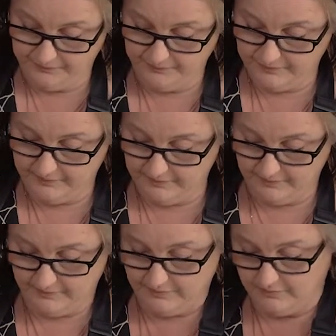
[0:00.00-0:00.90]

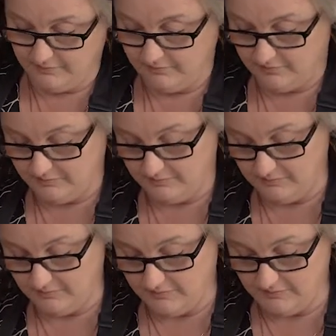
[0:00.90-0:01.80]

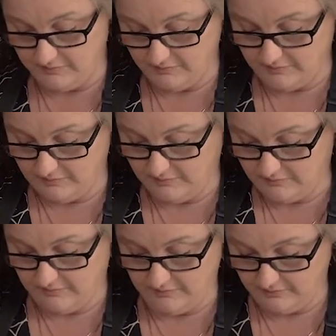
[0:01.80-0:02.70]

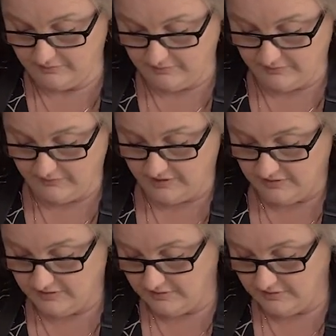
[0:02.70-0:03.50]
(silence)